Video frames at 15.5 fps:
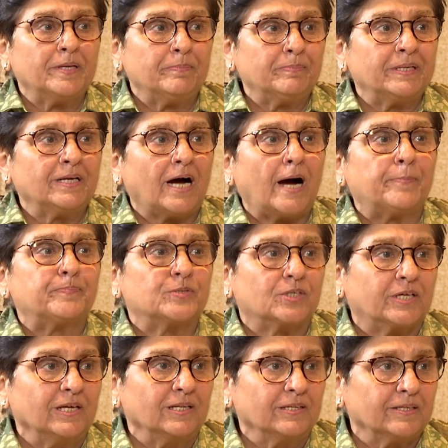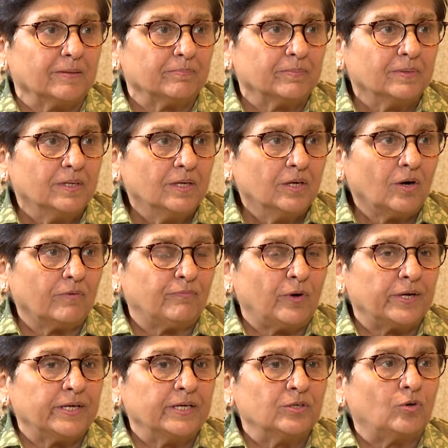them and upskill them
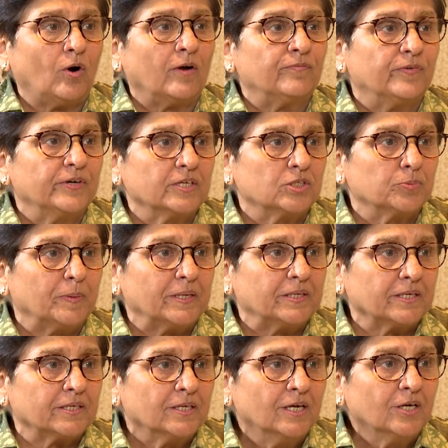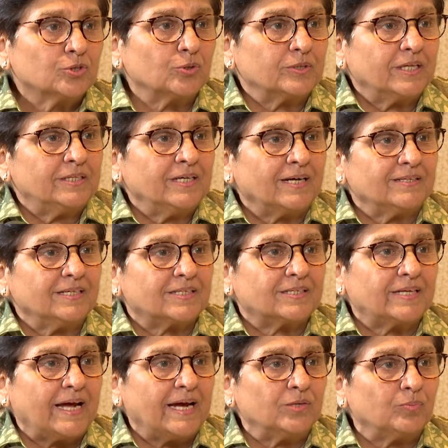in confidence building so that they
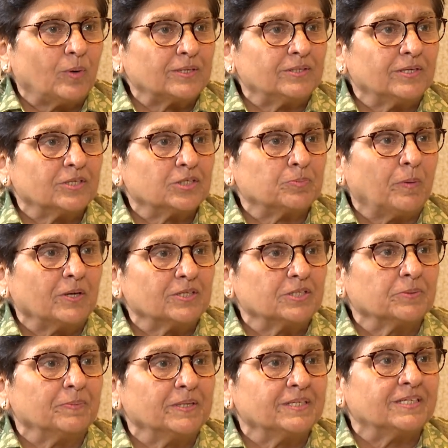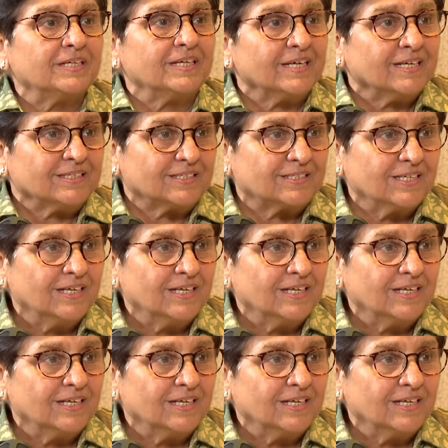understand what their responsibility is.